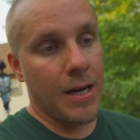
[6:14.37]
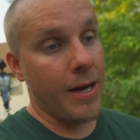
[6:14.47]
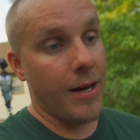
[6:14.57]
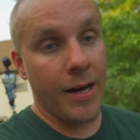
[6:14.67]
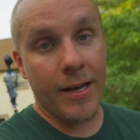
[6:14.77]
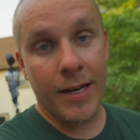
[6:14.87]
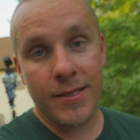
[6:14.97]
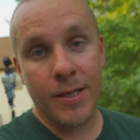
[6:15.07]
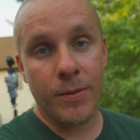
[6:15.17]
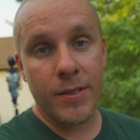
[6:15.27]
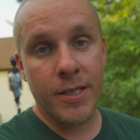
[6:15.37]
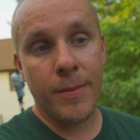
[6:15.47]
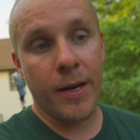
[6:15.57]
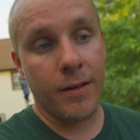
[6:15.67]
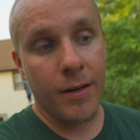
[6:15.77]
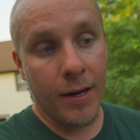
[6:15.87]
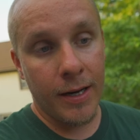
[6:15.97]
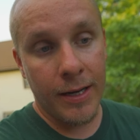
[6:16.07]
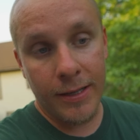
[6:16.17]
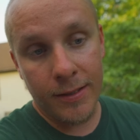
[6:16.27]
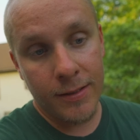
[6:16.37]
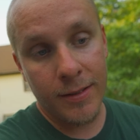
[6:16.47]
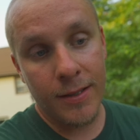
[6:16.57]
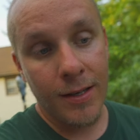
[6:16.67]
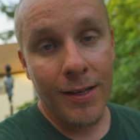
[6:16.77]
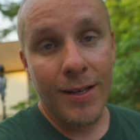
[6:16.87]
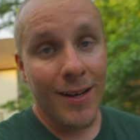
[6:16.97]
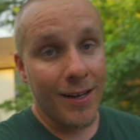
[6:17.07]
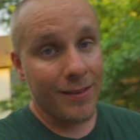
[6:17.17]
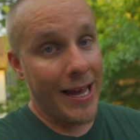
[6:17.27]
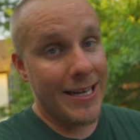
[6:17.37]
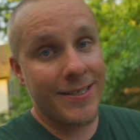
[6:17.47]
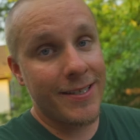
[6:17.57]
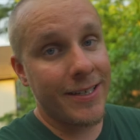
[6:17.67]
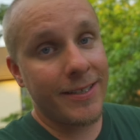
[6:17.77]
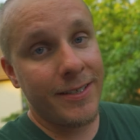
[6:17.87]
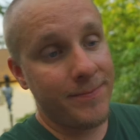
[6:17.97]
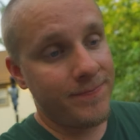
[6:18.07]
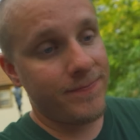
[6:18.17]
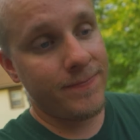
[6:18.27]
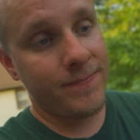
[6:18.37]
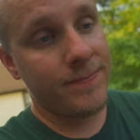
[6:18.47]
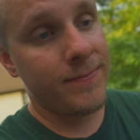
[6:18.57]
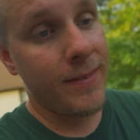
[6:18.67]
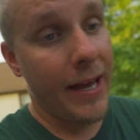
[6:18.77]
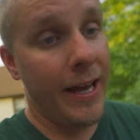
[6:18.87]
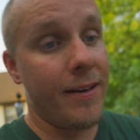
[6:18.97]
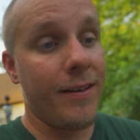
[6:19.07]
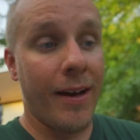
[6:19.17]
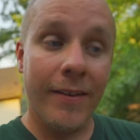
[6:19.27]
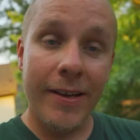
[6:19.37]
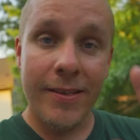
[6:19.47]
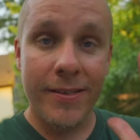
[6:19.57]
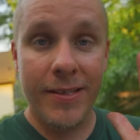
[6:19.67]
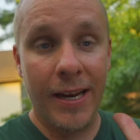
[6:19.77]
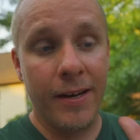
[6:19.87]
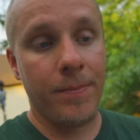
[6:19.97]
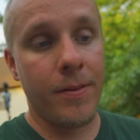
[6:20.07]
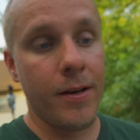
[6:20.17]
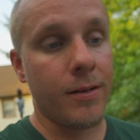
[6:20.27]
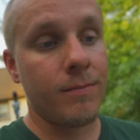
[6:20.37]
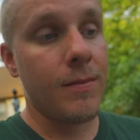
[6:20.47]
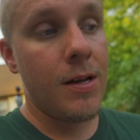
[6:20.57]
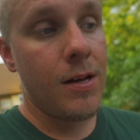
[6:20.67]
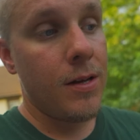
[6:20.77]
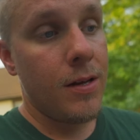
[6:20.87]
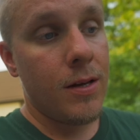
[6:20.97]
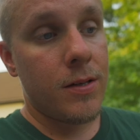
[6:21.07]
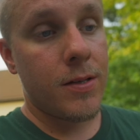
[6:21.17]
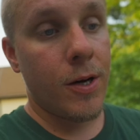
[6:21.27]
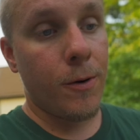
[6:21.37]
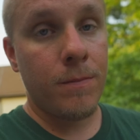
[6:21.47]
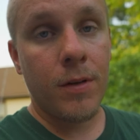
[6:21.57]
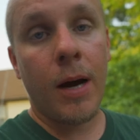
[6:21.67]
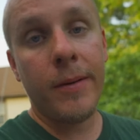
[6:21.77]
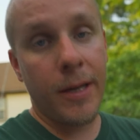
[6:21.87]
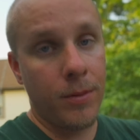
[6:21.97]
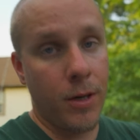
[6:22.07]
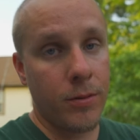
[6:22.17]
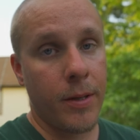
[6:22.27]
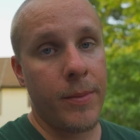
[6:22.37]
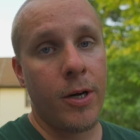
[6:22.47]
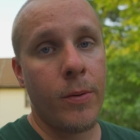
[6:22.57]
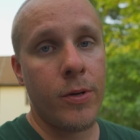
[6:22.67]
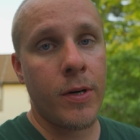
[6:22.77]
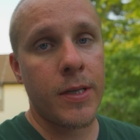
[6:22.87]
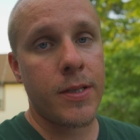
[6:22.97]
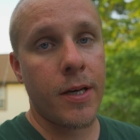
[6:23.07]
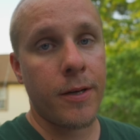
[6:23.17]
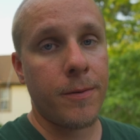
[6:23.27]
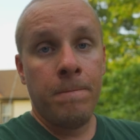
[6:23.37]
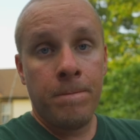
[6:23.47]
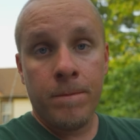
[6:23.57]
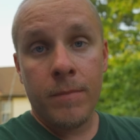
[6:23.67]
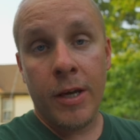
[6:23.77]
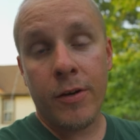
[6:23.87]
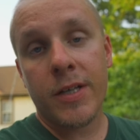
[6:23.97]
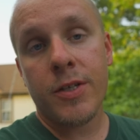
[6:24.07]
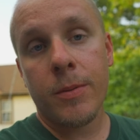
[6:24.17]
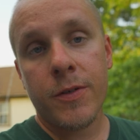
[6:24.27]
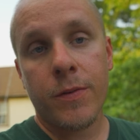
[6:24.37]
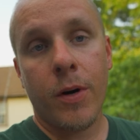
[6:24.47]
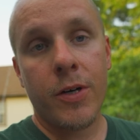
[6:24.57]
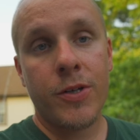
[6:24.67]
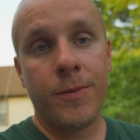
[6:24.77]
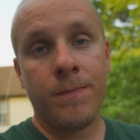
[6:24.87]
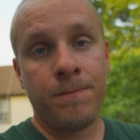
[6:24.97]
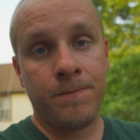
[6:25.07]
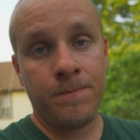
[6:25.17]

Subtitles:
I gotta stick with Z-Man. I elastic, and I like the stand-up thing. So comment down below, let me know what you guys think. Thank you guys so much for watching.